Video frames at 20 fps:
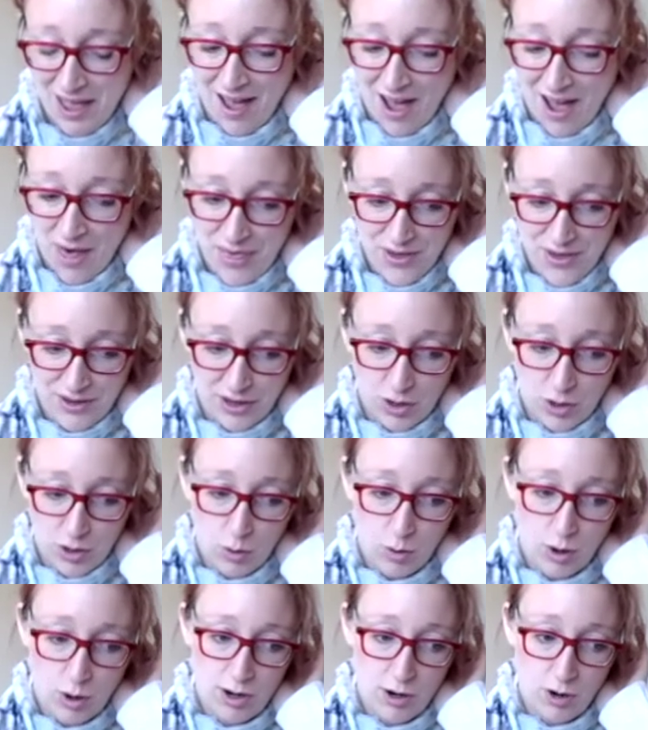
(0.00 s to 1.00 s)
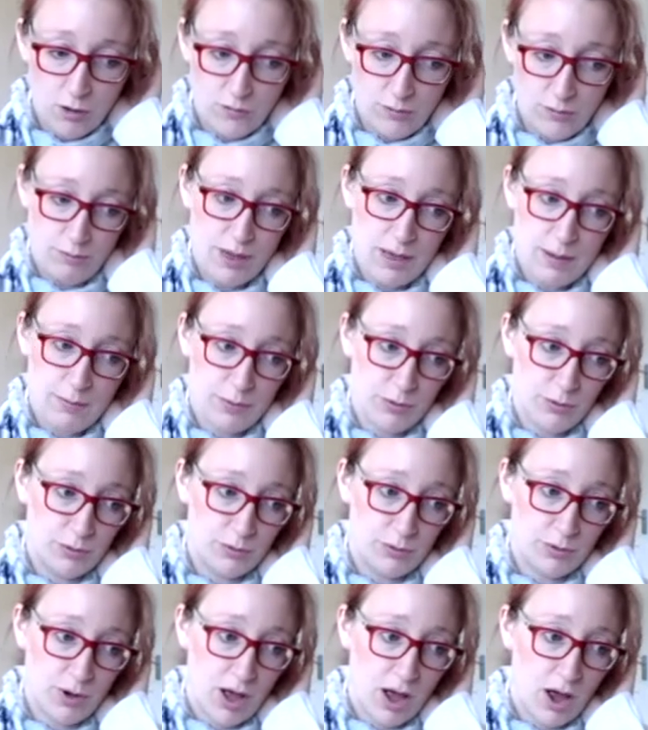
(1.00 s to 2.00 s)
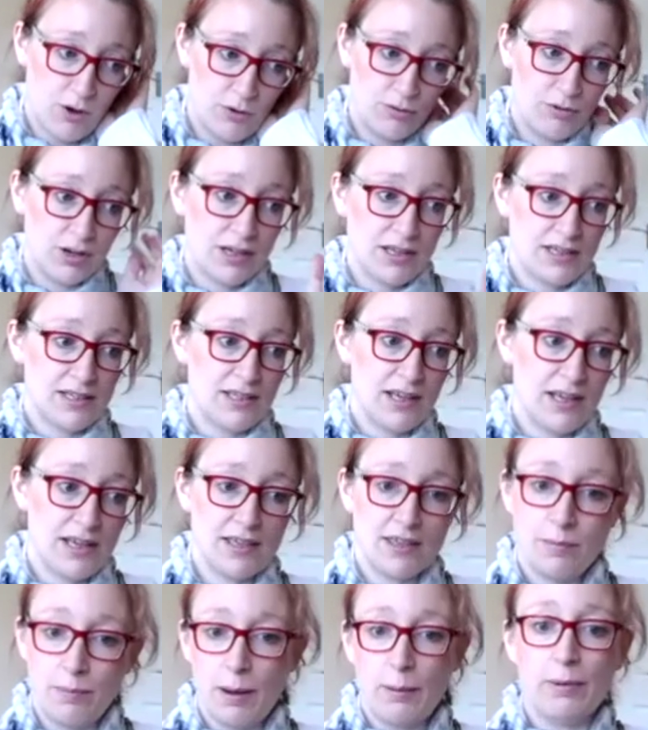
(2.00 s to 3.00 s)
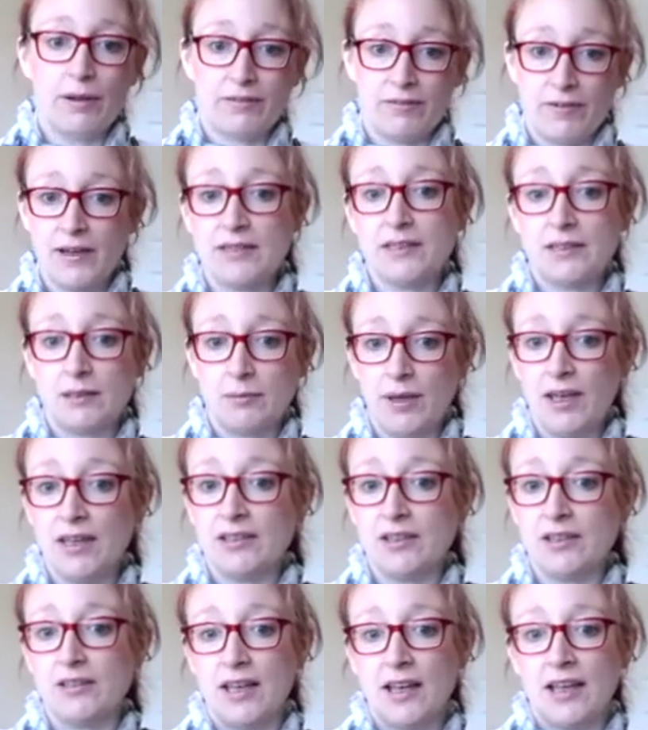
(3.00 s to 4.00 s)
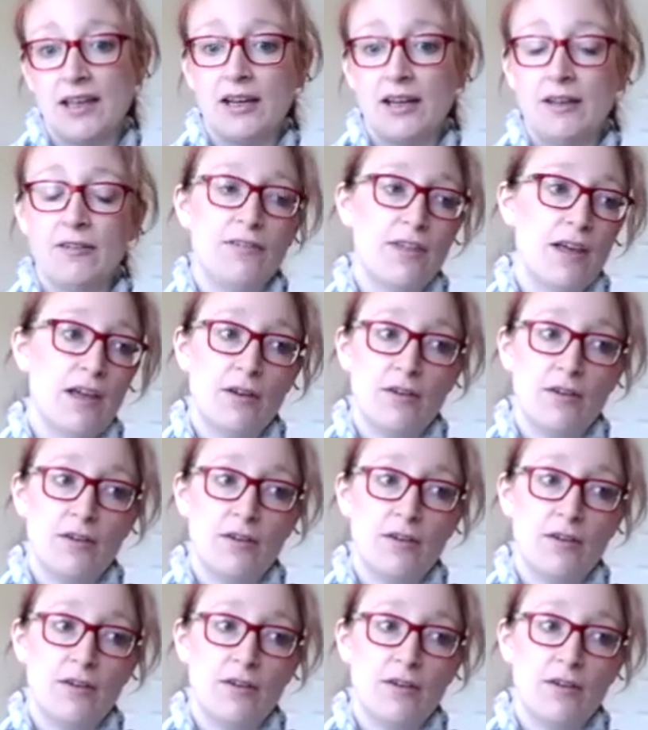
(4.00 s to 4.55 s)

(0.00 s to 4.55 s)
i think quite often people only see the public facing bit don't they and if they